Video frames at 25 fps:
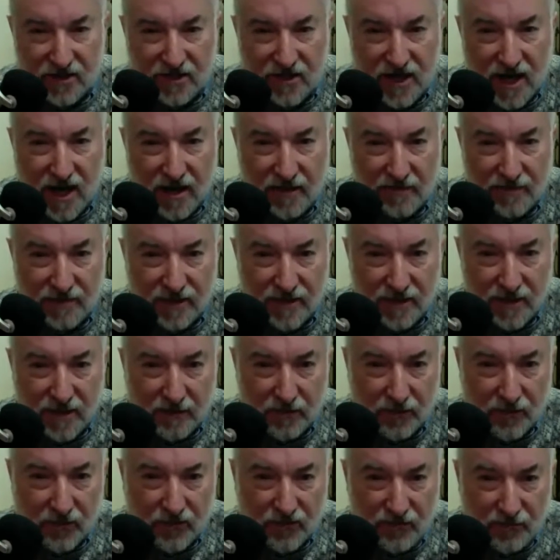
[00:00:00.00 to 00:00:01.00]
times the
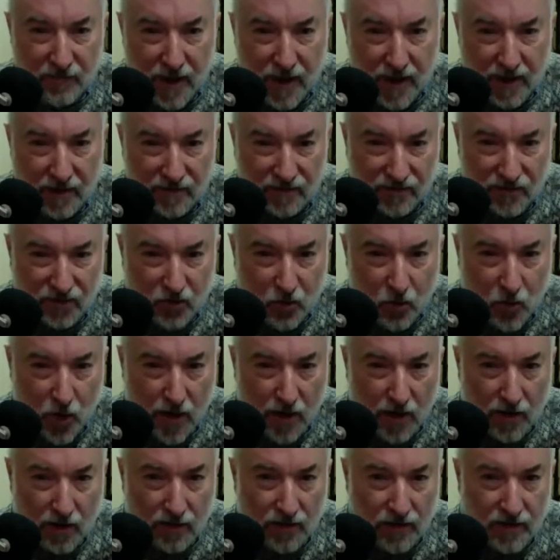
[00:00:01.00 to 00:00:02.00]
number of miles
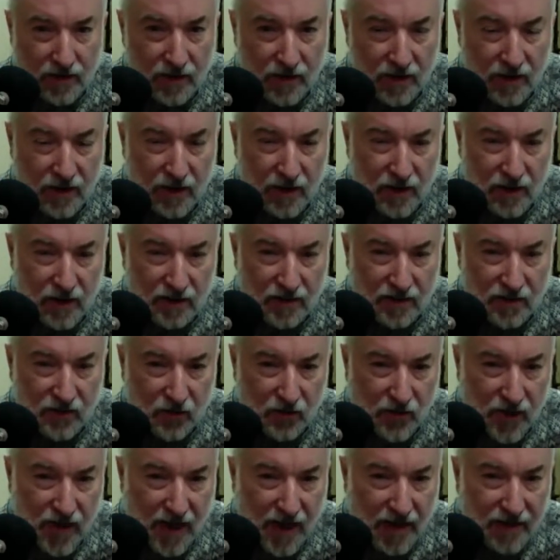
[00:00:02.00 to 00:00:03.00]
squared. So
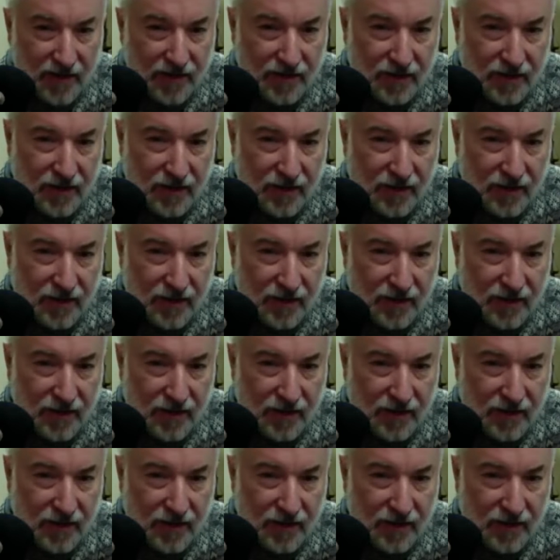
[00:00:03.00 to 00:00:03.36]
that